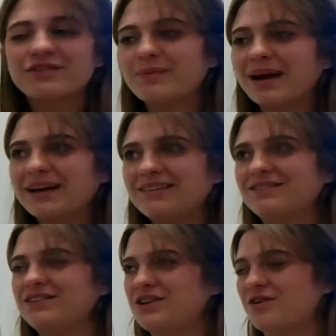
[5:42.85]
You might,
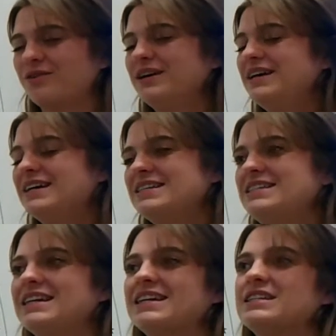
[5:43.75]
you know,
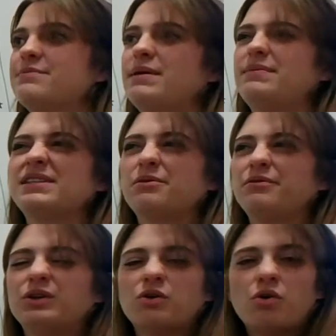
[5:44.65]
dig into maybe some of your